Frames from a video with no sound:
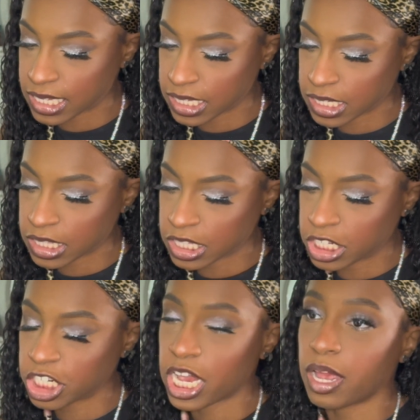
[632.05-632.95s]
This is in the
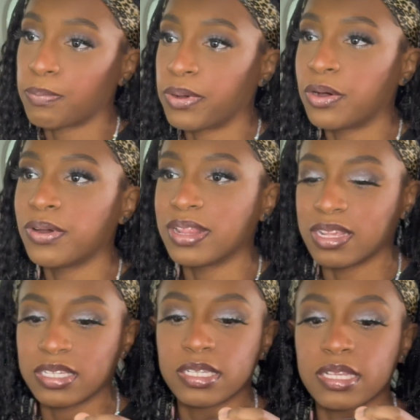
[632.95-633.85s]
shade Bow, and
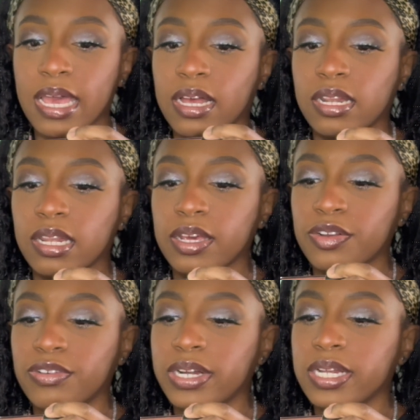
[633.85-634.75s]
this is a
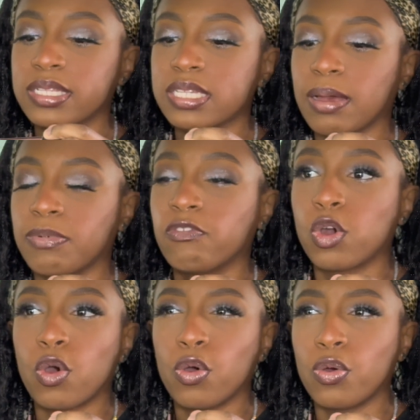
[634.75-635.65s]
glittery type of
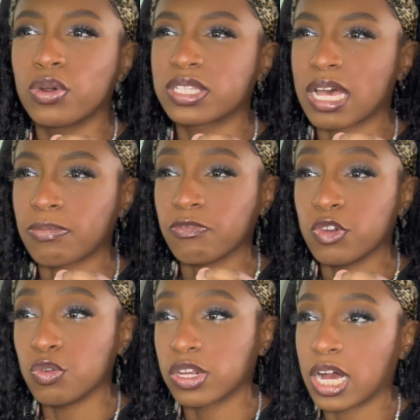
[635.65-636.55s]
gold, type of
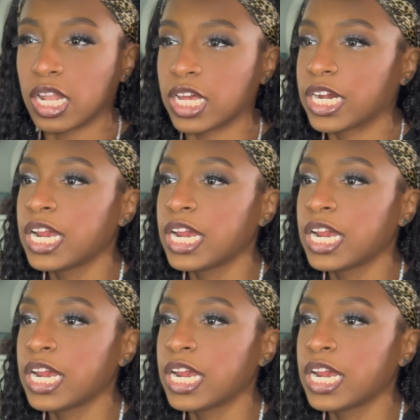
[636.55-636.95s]
nude color.